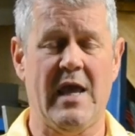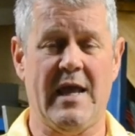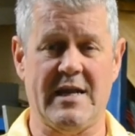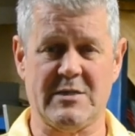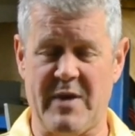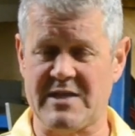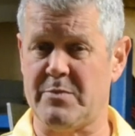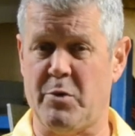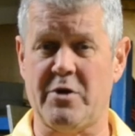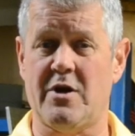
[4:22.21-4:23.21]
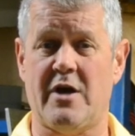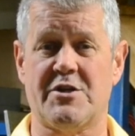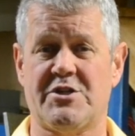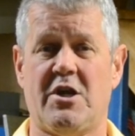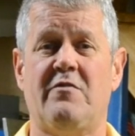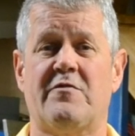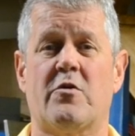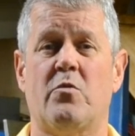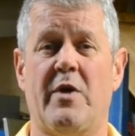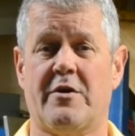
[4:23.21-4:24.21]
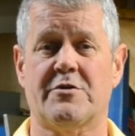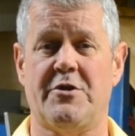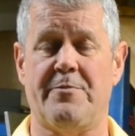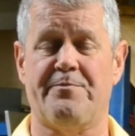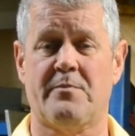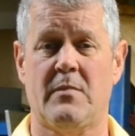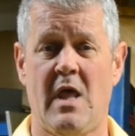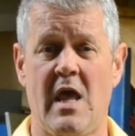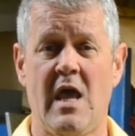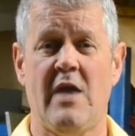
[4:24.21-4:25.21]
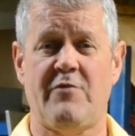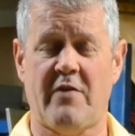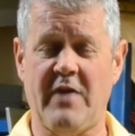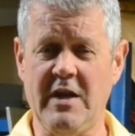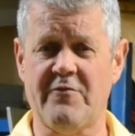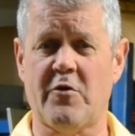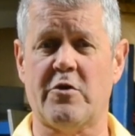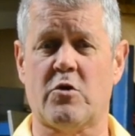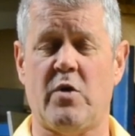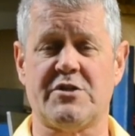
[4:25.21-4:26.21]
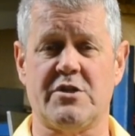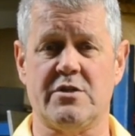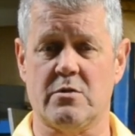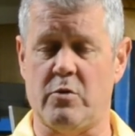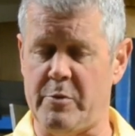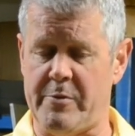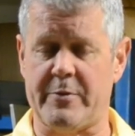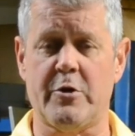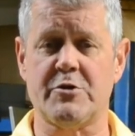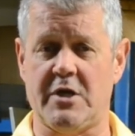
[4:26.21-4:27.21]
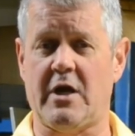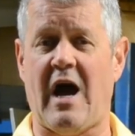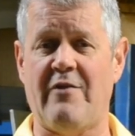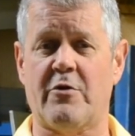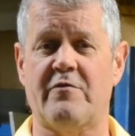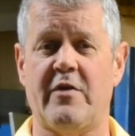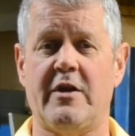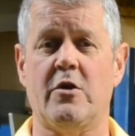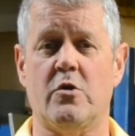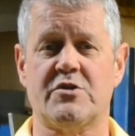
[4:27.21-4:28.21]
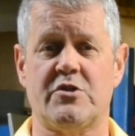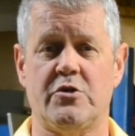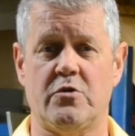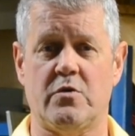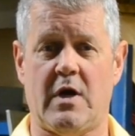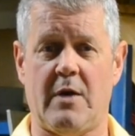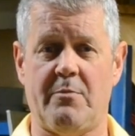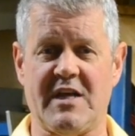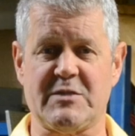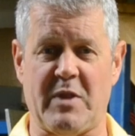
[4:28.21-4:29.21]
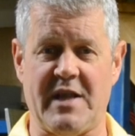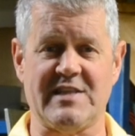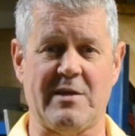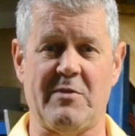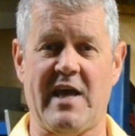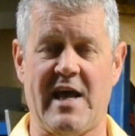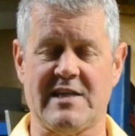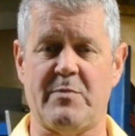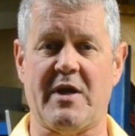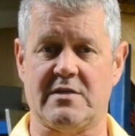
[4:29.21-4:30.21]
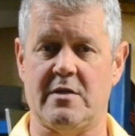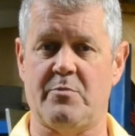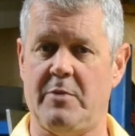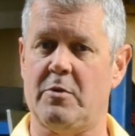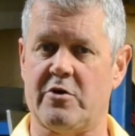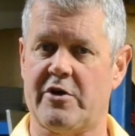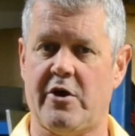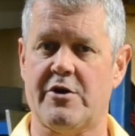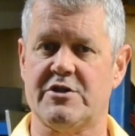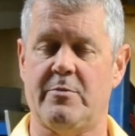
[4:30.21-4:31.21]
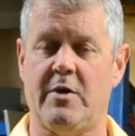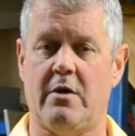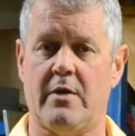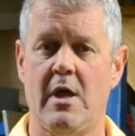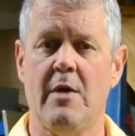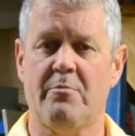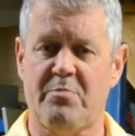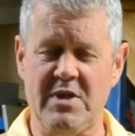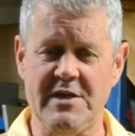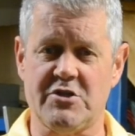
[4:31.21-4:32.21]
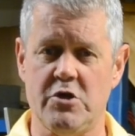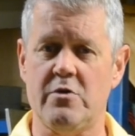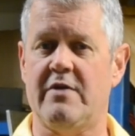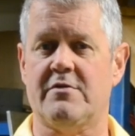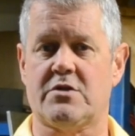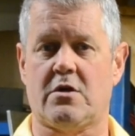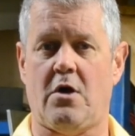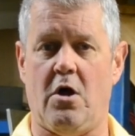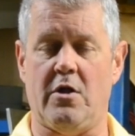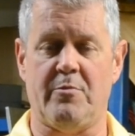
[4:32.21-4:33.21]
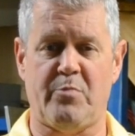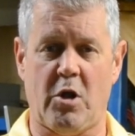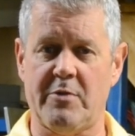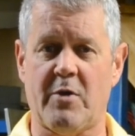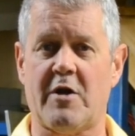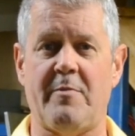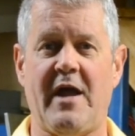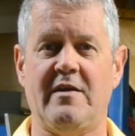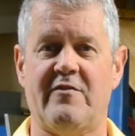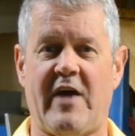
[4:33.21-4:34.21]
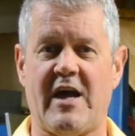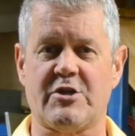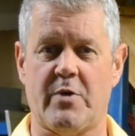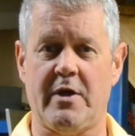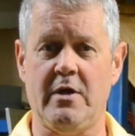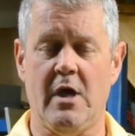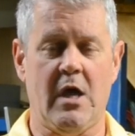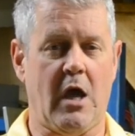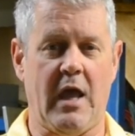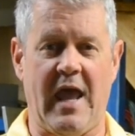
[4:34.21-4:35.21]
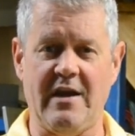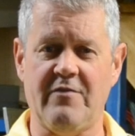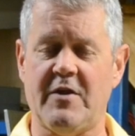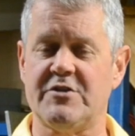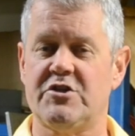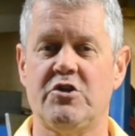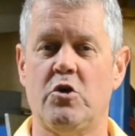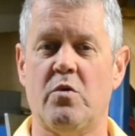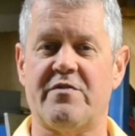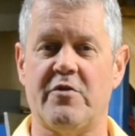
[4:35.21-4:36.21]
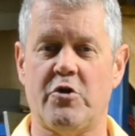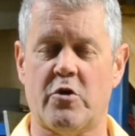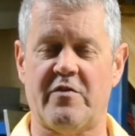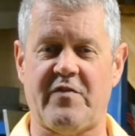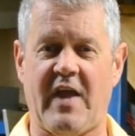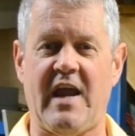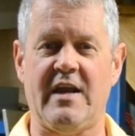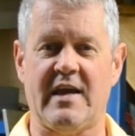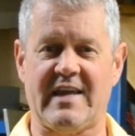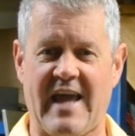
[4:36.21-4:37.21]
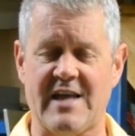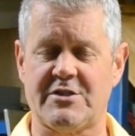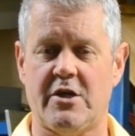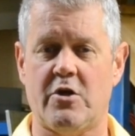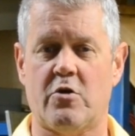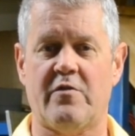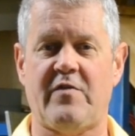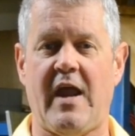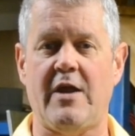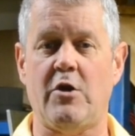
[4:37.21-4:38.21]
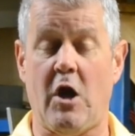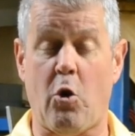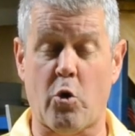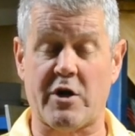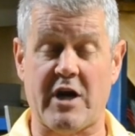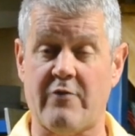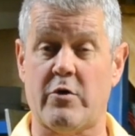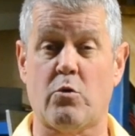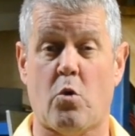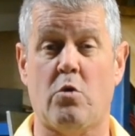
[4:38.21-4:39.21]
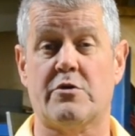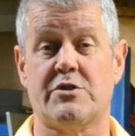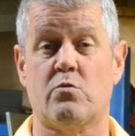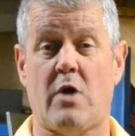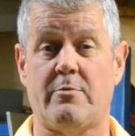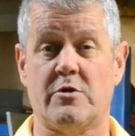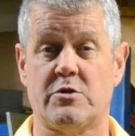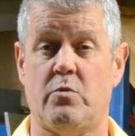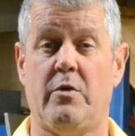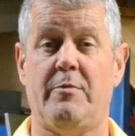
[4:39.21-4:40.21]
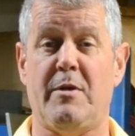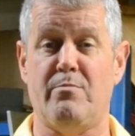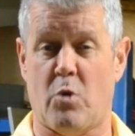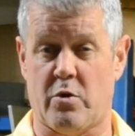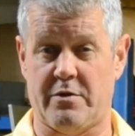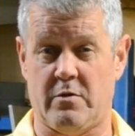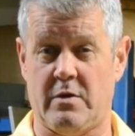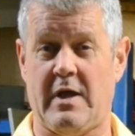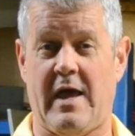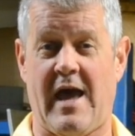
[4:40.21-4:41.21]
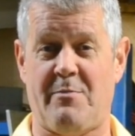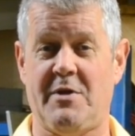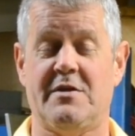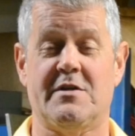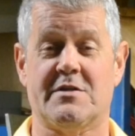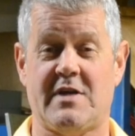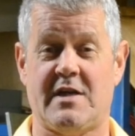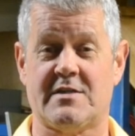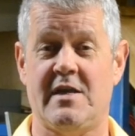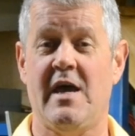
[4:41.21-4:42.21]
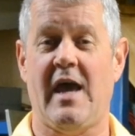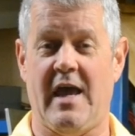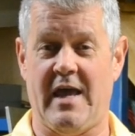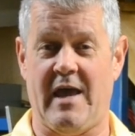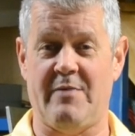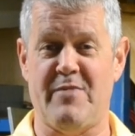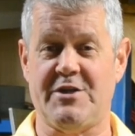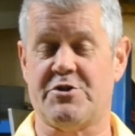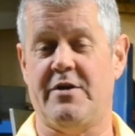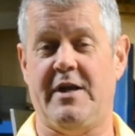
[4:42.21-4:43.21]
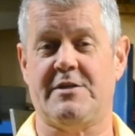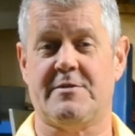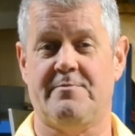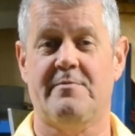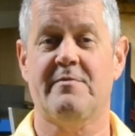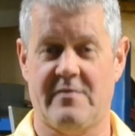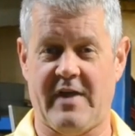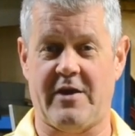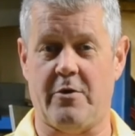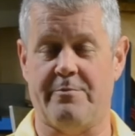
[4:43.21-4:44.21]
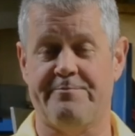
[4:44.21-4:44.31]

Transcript: It is best to put it on the shelf for a week or two. If you have any further questions, and we'll be producing other videos to explain some of the aspects that people are curious about, please do give us a call. Polymark Manufacturing. Anything to do with the urethane, casting urethane, or covering rollers and rubbers, we'd be more than happy to discuss and meet your needs. Thank you.